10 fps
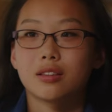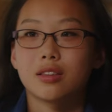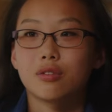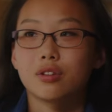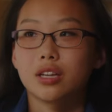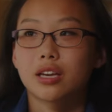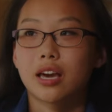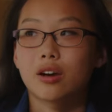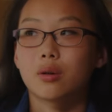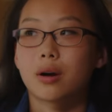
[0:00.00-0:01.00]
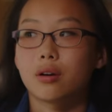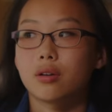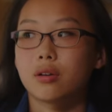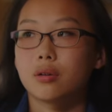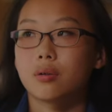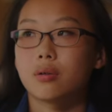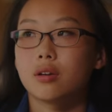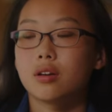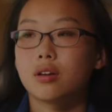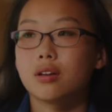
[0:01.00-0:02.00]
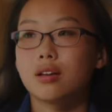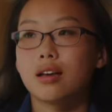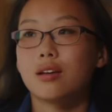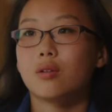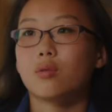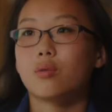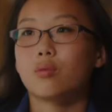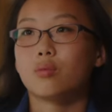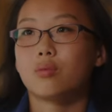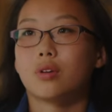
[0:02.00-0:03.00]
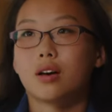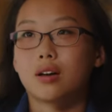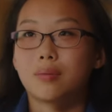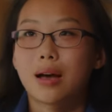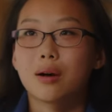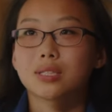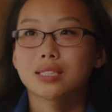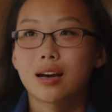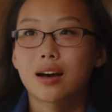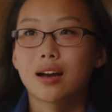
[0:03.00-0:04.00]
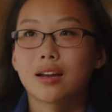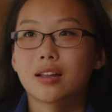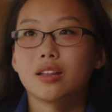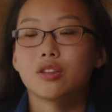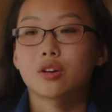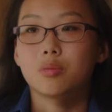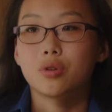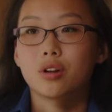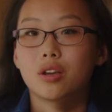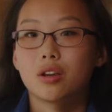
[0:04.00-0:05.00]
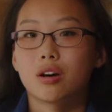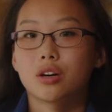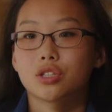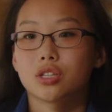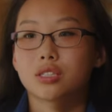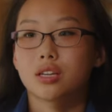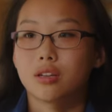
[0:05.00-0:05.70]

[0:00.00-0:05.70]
And they really care about you um, outside and in the community, not just